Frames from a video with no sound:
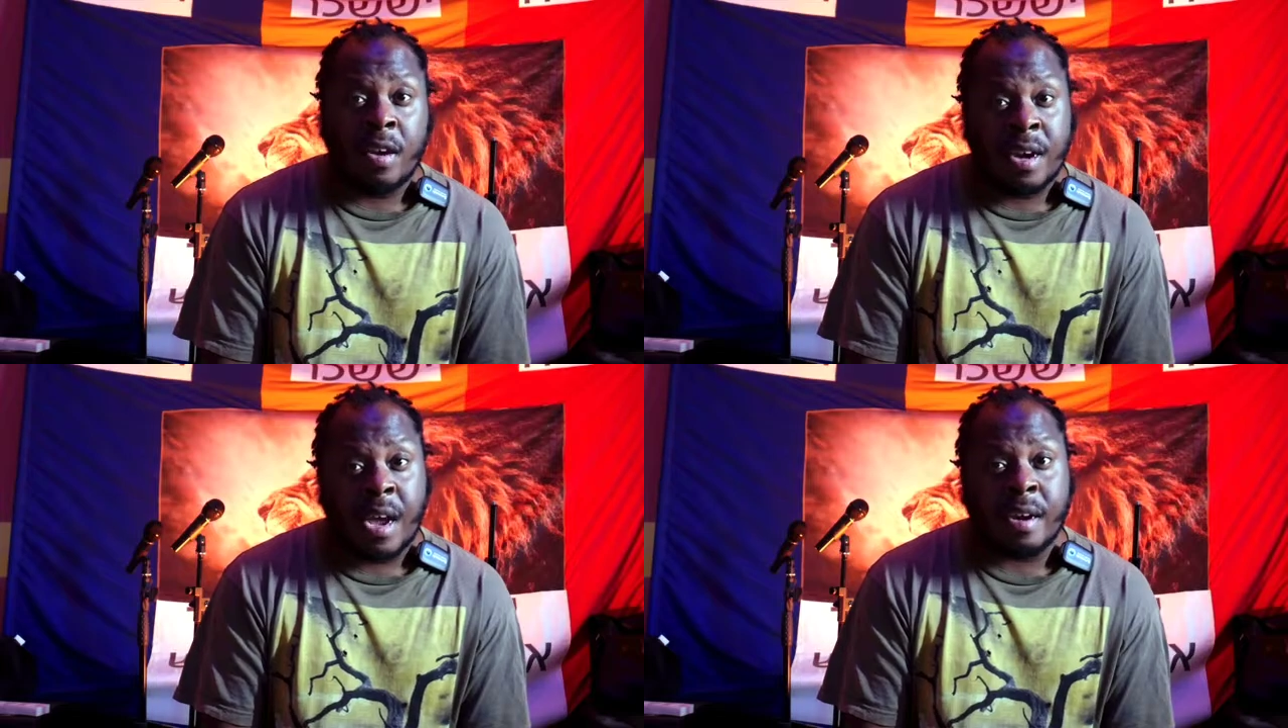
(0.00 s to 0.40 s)
are
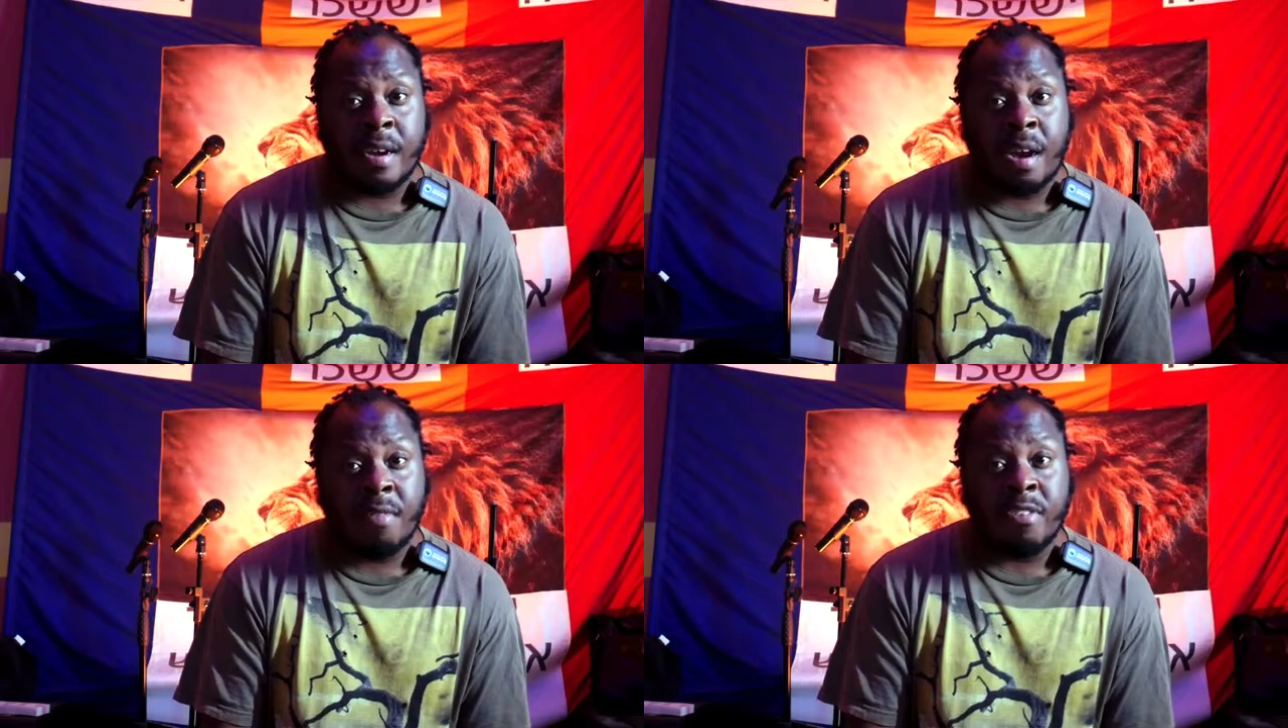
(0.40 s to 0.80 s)
not
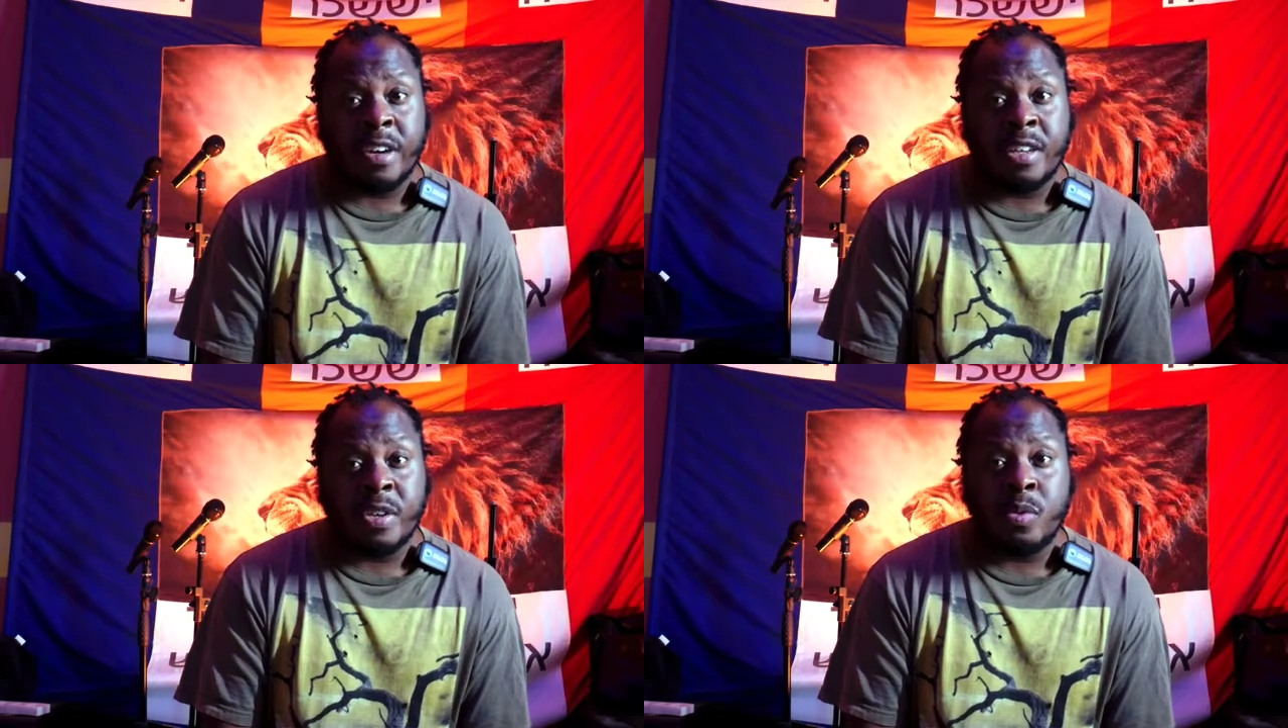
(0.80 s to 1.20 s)

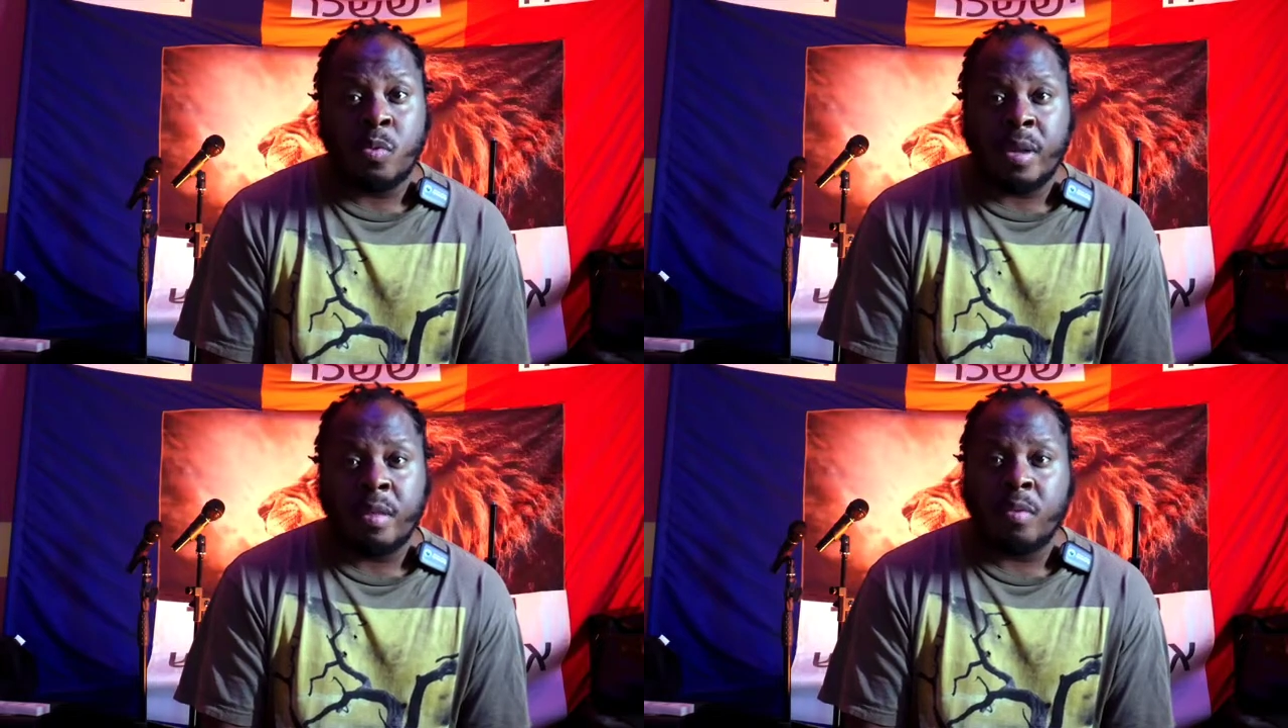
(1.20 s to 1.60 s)
governing you
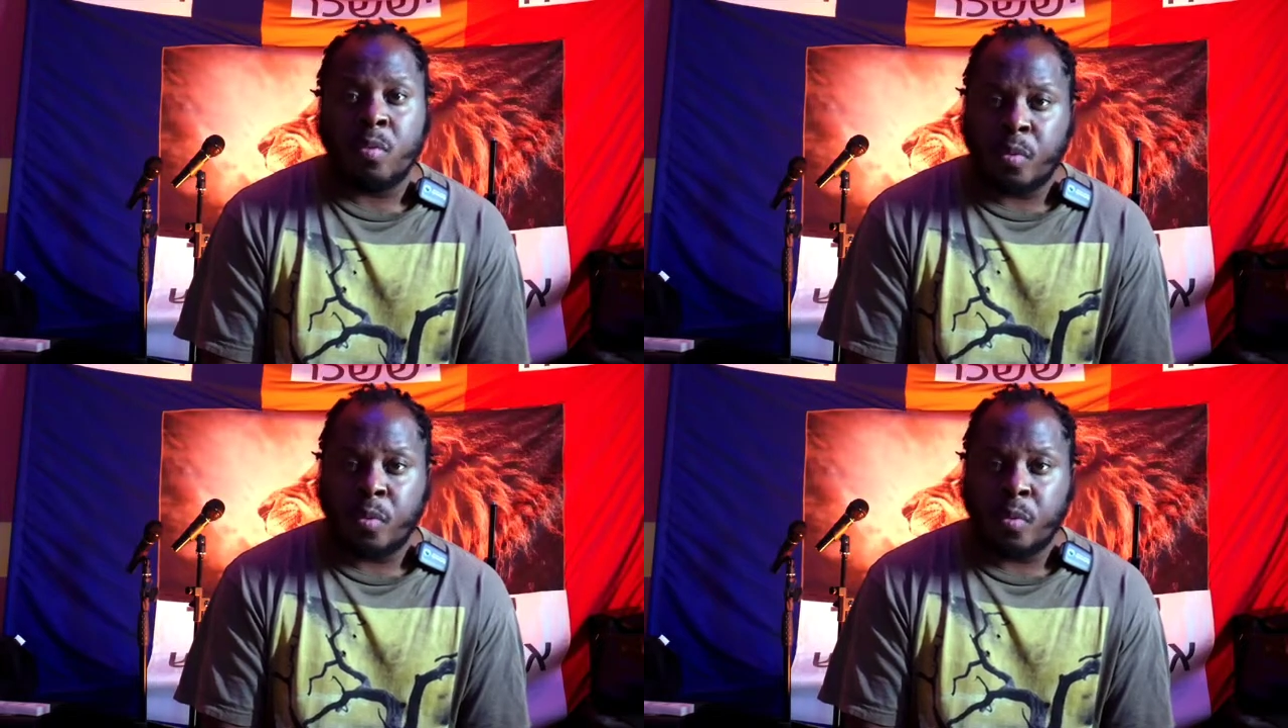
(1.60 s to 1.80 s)
with